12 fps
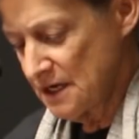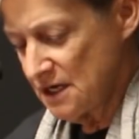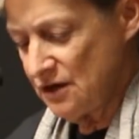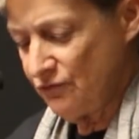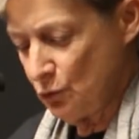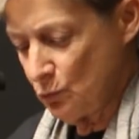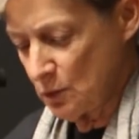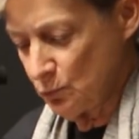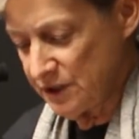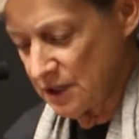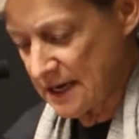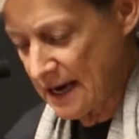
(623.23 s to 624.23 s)
Even when
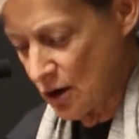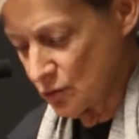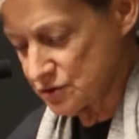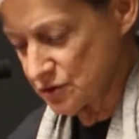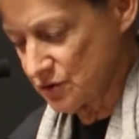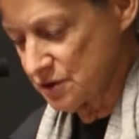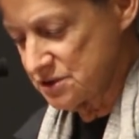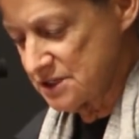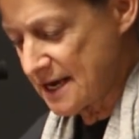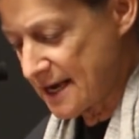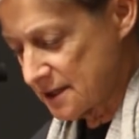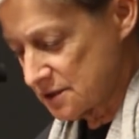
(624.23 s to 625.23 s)
we count the
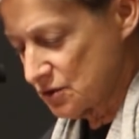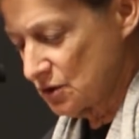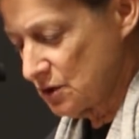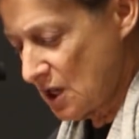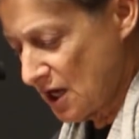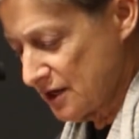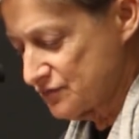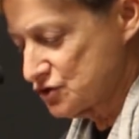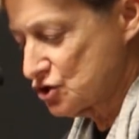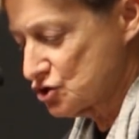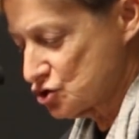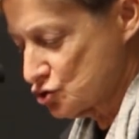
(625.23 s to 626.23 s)
dead, the lives
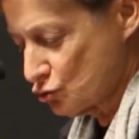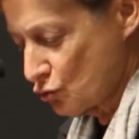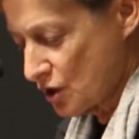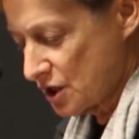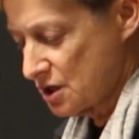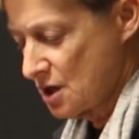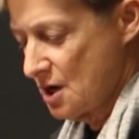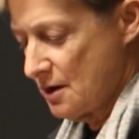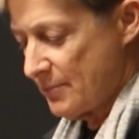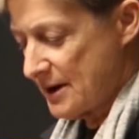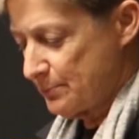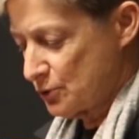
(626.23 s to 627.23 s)
destroyed
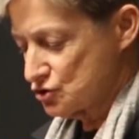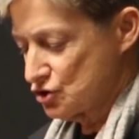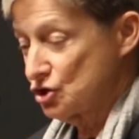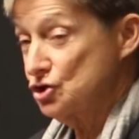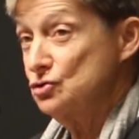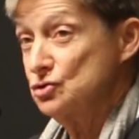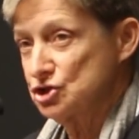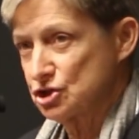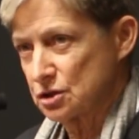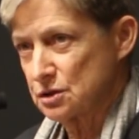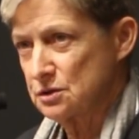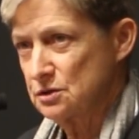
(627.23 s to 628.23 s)
by
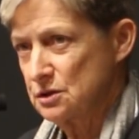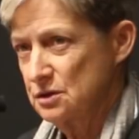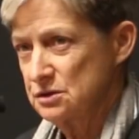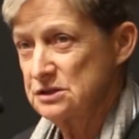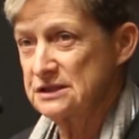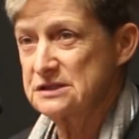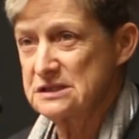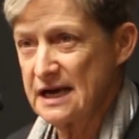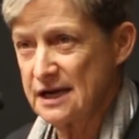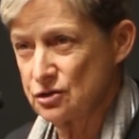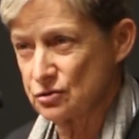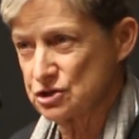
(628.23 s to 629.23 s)
persecution,
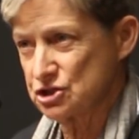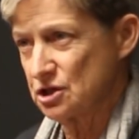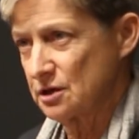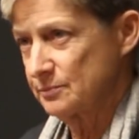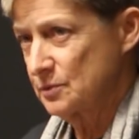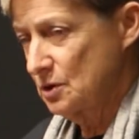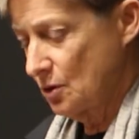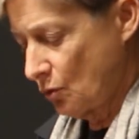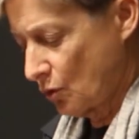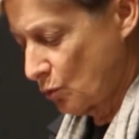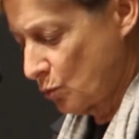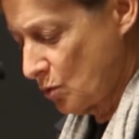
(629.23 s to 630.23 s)
dictatorship,
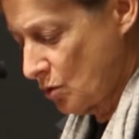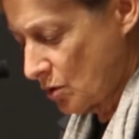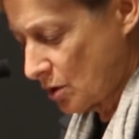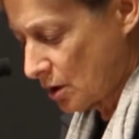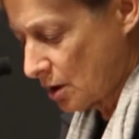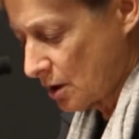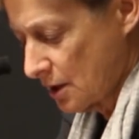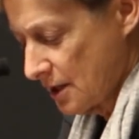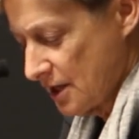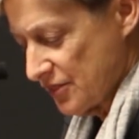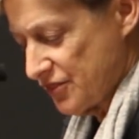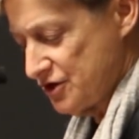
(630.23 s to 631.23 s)
or war,
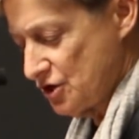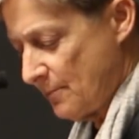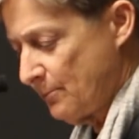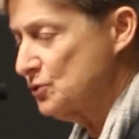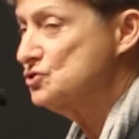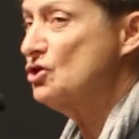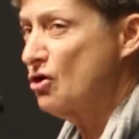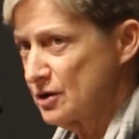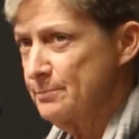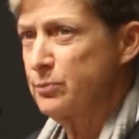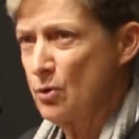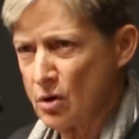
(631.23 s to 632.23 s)
the numbers are
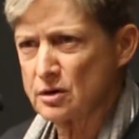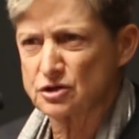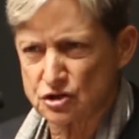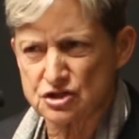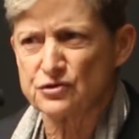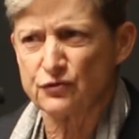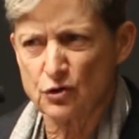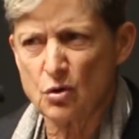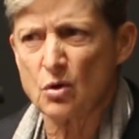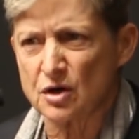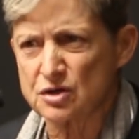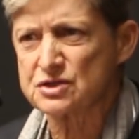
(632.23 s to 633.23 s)
important, of
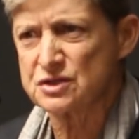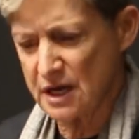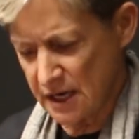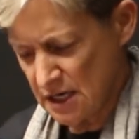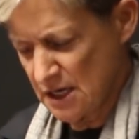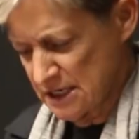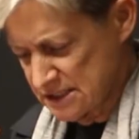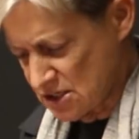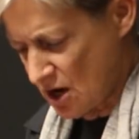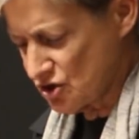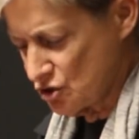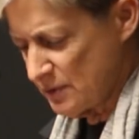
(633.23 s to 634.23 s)
course. They
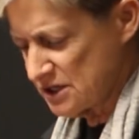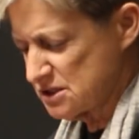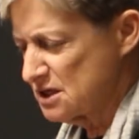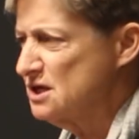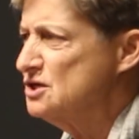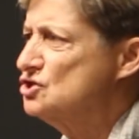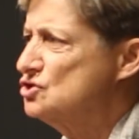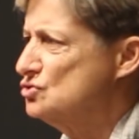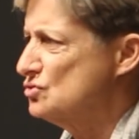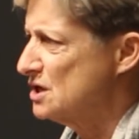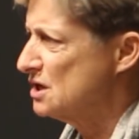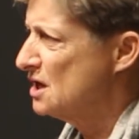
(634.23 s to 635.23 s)
document a
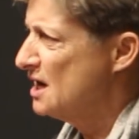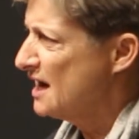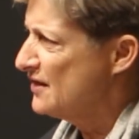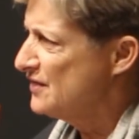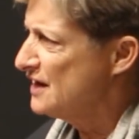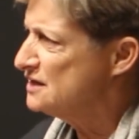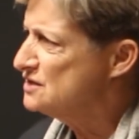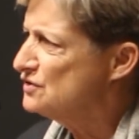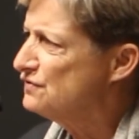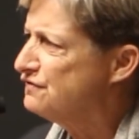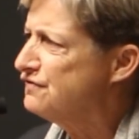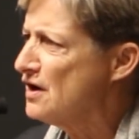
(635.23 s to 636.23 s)
history and they
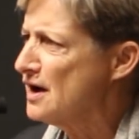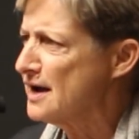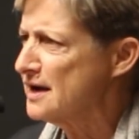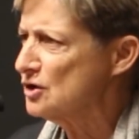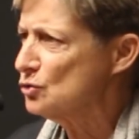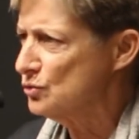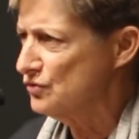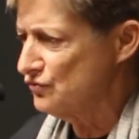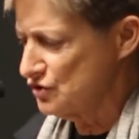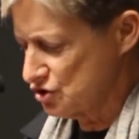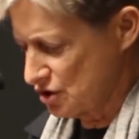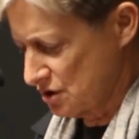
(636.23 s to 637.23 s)
defy
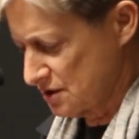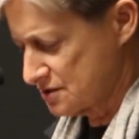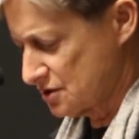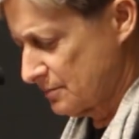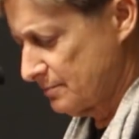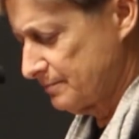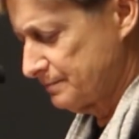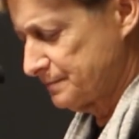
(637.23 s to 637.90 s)
revisionism.